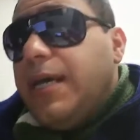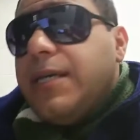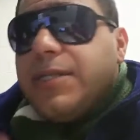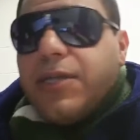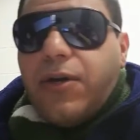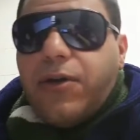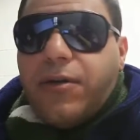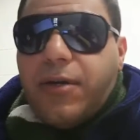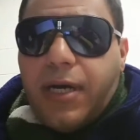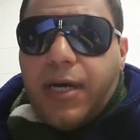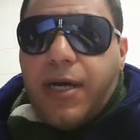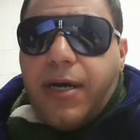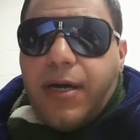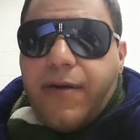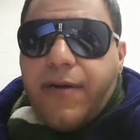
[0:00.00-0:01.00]
So,
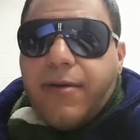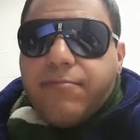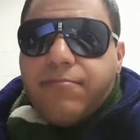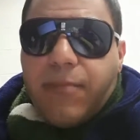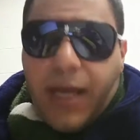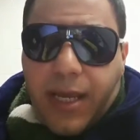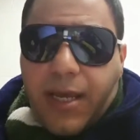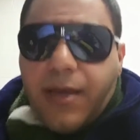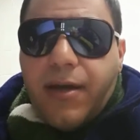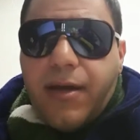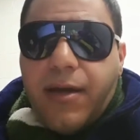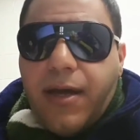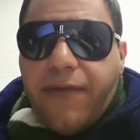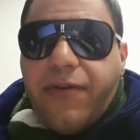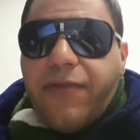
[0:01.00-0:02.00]
like
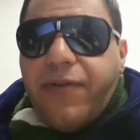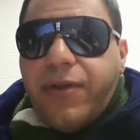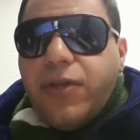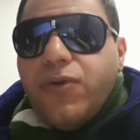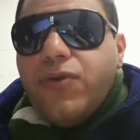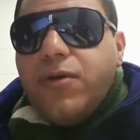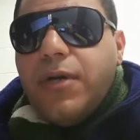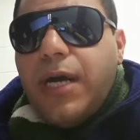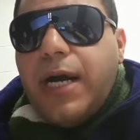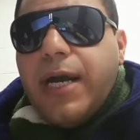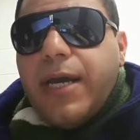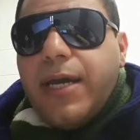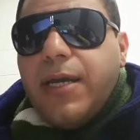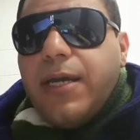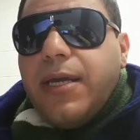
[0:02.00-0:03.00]
every video,
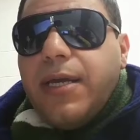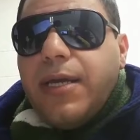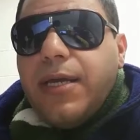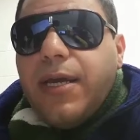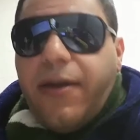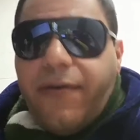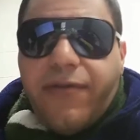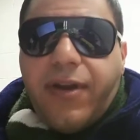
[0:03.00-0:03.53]
every